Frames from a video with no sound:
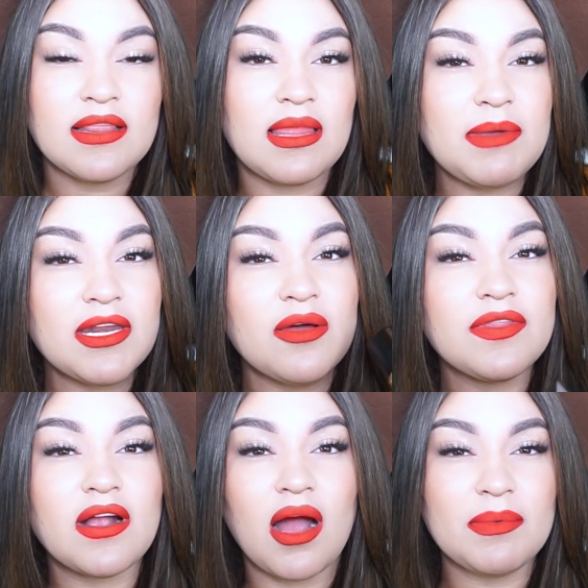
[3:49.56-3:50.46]
Let me know in
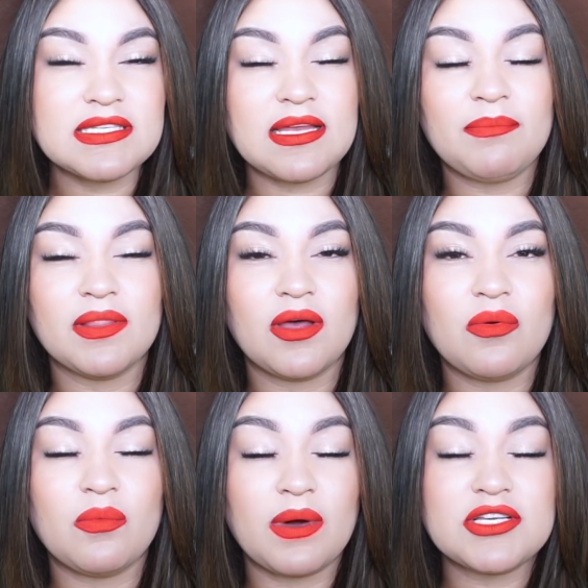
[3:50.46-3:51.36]
the comments down
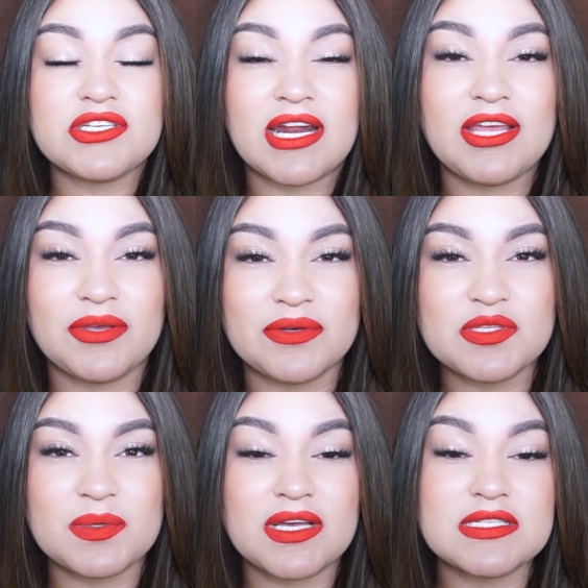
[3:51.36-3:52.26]
below what should I
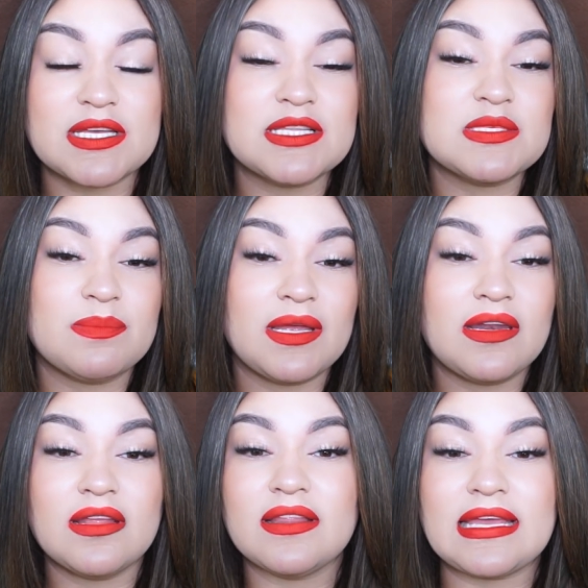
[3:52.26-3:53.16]
use, because it's
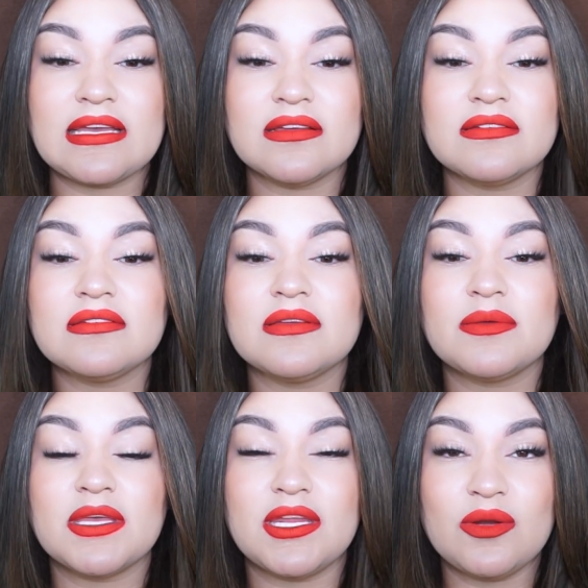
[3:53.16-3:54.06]
been like
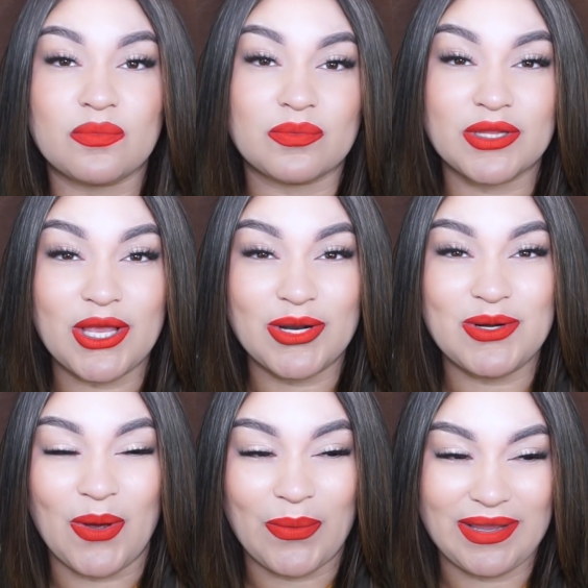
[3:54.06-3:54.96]
getting really
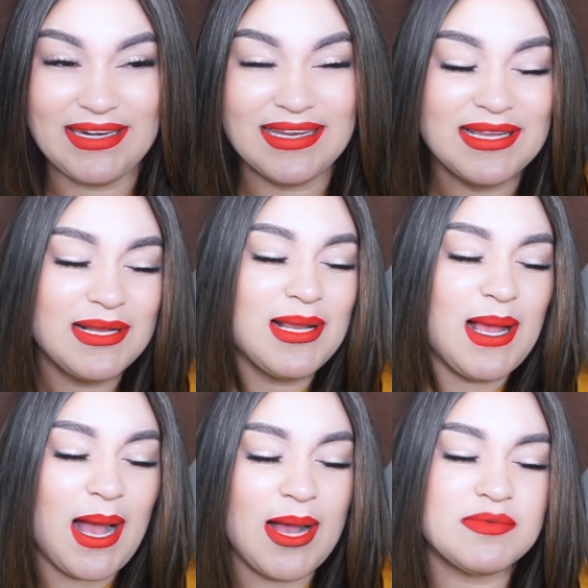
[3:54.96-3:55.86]
annoying.
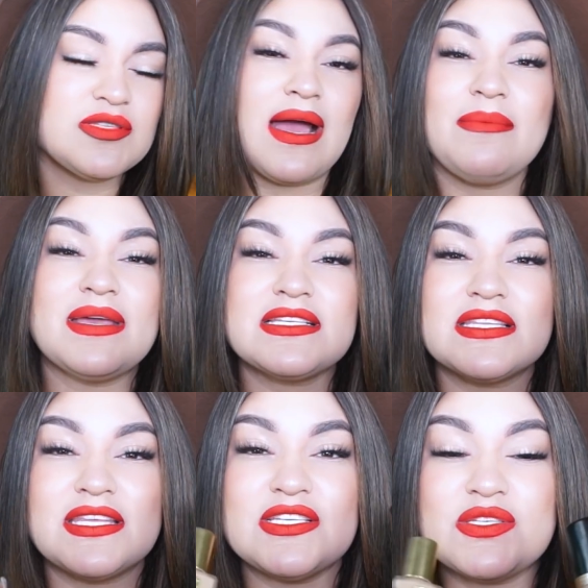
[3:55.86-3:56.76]
So I mix
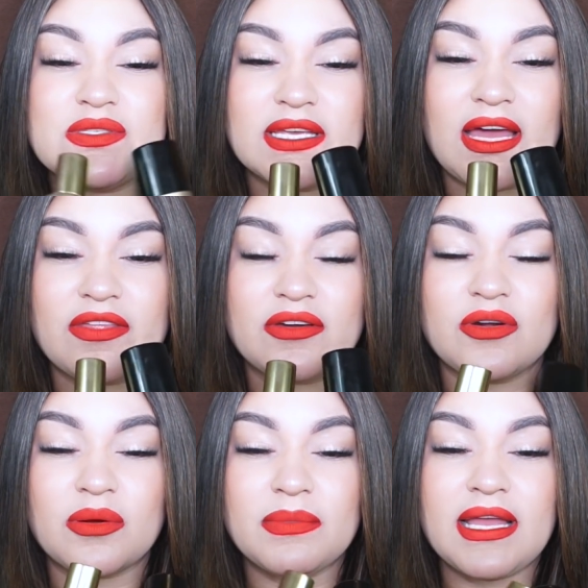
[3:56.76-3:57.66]
these two together.
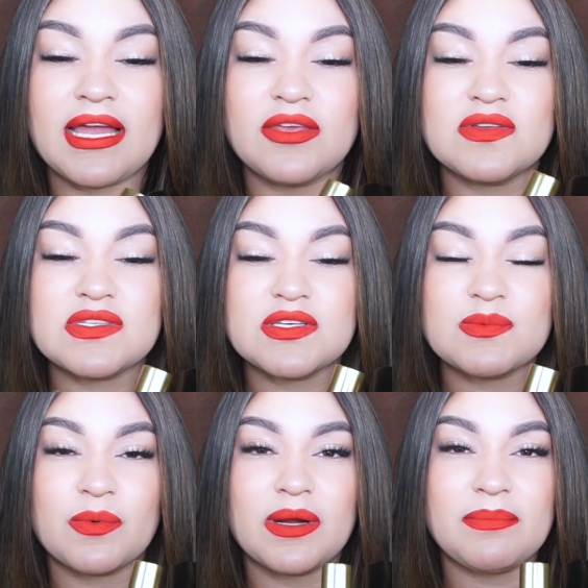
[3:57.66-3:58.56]
Normally I use
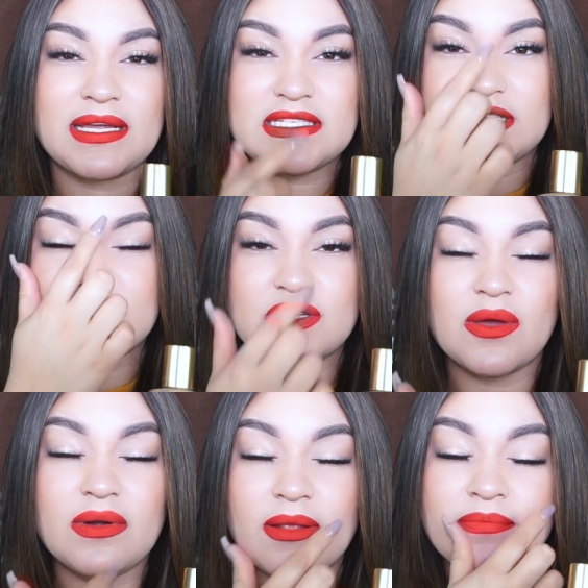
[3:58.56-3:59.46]
this more in my
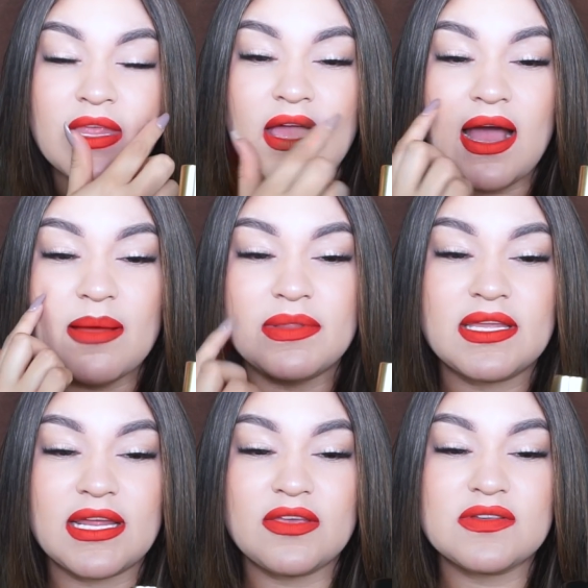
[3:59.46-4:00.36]
T-zone, and
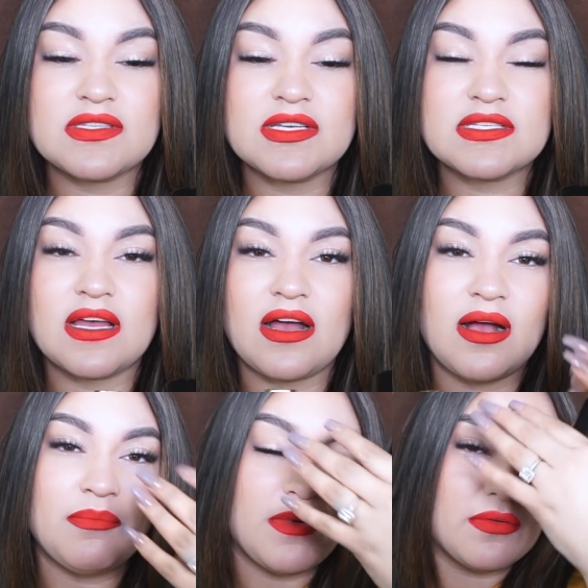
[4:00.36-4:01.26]
then I use this
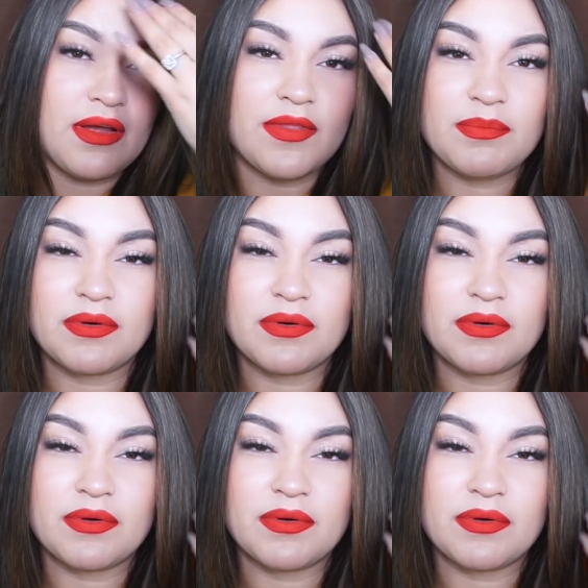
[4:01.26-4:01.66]
around the